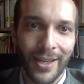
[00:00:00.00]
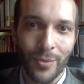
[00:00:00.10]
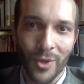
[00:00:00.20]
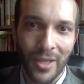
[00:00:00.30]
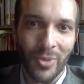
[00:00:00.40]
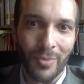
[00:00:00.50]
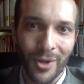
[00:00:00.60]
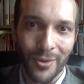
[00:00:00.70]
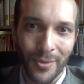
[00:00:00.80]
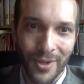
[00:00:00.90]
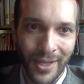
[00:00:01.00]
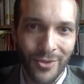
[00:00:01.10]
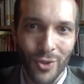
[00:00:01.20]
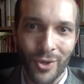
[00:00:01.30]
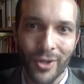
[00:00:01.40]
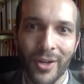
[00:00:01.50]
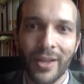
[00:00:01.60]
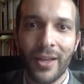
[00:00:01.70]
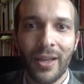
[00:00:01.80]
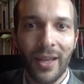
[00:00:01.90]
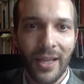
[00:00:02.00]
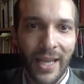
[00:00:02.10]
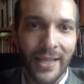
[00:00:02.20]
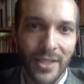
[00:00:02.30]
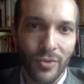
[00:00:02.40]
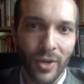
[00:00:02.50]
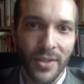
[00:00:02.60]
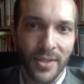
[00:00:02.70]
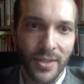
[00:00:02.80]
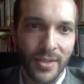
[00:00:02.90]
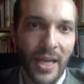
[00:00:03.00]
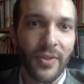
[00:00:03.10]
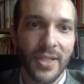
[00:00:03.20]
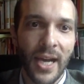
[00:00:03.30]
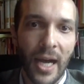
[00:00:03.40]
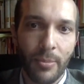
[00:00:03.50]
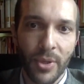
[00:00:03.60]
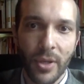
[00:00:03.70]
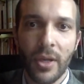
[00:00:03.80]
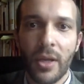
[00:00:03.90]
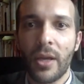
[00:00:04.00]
and where they put Martin Luther King Jr., and anti racist at the top.